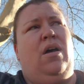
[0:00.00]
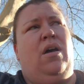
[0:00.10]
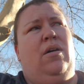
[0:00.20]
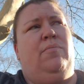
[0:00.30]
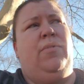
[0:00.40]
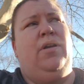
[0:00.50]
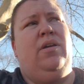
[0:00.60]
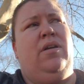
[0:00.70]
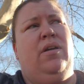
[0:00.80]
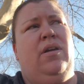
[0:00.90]

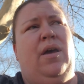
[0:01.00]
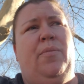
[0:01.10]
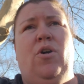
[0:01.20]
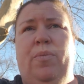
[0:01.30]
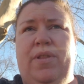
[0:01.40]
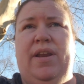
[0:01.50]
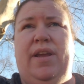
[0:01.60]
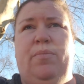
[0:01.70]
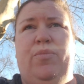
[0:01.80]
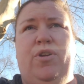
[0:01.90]
I'm hoping that I
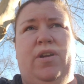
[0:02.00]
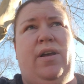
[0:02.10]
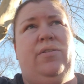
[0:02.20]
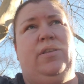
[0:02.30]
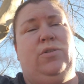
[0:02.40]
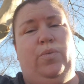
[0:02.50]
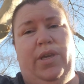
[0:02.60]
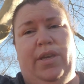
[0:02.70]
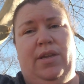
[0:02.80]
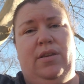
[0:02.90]
can put it out this
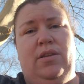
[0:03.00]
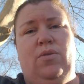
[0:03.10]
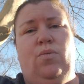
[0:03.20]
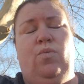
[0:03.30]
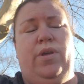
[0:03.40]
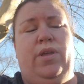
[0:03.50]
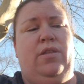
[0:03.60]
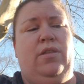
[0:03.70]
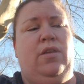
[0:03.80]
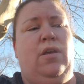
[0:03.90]
weekend with,
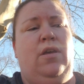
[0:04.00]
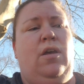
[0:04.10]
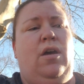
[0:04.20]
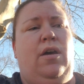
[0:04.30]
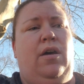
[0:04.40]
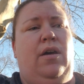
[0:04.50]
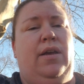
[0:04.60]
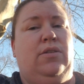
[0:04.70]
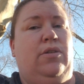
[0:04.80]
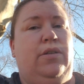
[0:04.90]

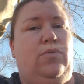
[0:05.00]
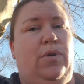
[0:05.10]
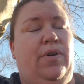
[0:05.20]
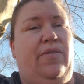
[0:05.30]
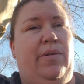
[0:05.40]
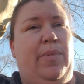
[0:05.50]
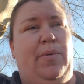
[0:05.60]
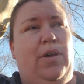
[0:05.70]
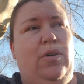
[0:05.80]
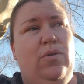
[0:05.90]
as long as we don't have any
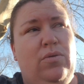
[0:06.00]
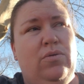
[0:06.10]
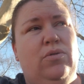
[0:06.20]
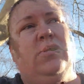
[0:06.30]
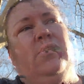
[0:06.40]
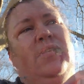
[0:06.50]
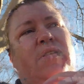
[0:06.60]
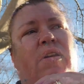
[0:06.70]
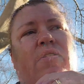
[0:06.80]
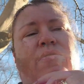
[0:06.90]
baby goats and
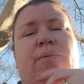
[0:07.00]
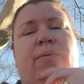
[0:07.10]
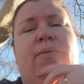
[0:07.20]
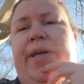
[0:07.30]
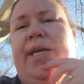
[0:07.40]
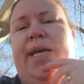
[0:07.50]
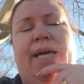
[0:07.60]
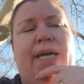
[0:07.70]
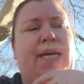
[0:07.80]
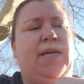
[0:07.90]
stuff, but
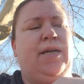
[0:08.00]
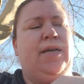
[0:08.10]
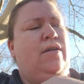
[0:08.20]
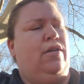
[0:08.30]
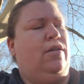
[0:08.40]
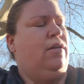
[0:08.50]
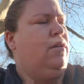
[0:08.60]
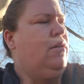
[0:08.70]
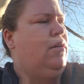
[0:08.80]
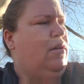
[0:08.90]

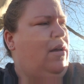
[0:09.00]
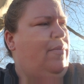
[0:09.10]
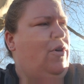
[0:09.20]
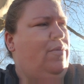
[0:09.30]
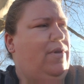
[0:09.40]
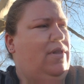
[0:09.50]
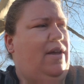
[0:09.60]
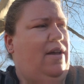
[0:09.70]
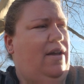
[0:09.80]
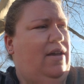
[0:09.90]
I'm hoping
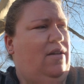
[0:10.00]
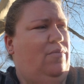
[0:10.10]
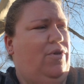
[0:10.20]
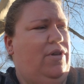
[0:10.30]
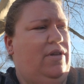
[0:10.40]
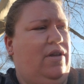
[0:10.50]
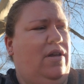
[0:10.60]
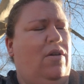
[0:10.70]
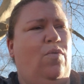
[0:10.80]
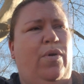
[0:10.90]
that I can put
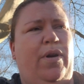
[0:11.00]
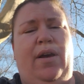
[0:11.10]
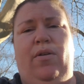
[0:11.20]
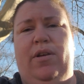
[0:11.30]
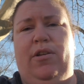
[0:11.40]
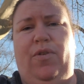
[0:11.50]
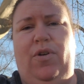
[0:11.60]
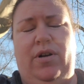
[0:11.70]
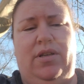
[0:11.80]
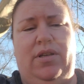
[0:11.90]
one out as
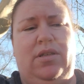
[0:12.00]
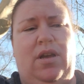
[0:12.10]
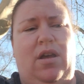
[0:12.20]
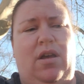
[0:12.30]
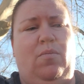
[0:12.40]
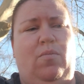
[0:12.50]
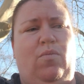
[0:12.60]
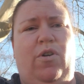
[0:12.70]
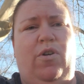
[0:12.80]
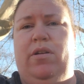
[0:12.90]
far as
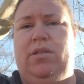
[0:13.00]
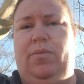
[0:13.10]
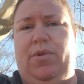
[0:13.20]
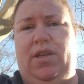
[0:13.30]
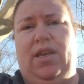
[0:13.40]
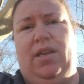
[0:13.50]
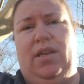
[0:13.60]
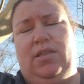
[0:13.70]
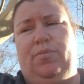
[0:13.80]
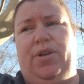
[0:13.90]
what some of the
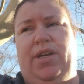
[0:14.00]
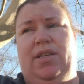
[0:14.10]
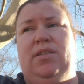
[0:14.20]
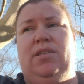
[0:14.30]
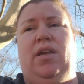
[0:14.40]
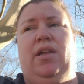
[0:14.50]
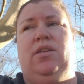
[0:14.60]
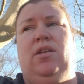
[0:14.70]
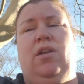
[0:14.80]
kidding supplies that